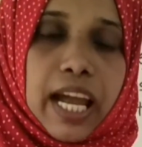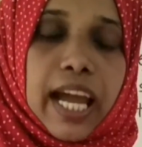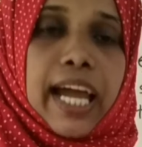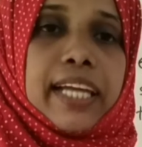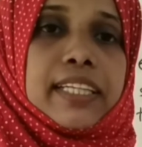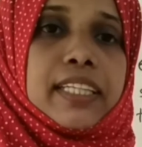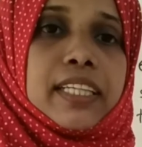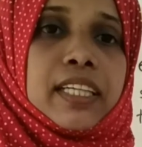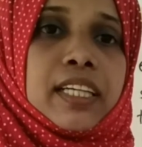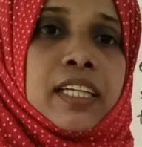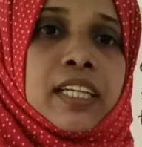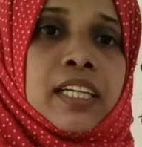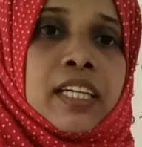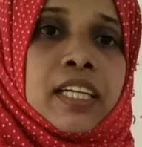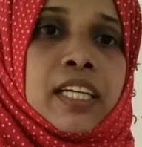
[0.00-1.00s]
And
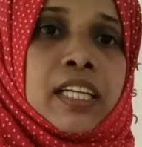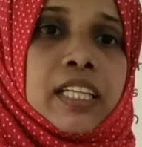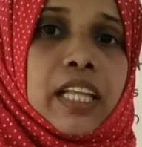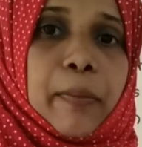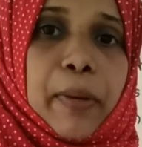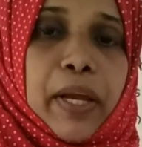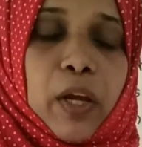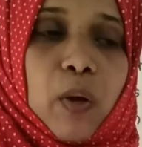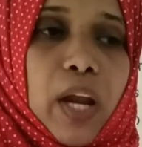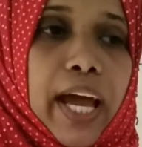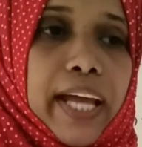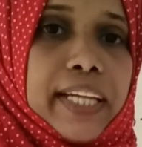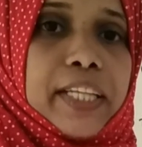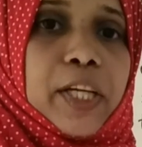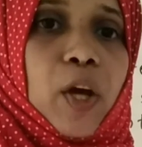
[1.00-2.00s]
the
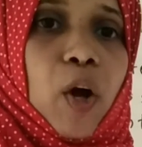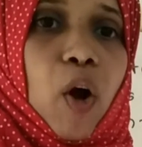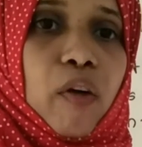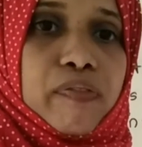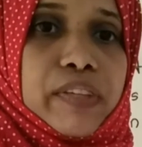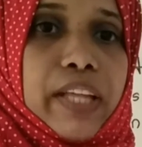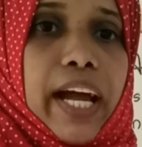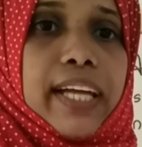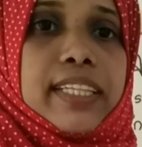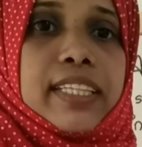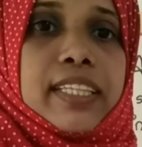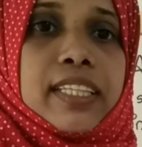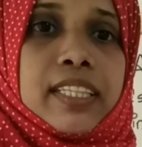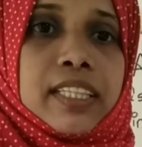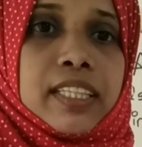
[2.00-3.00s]
peculiarity of that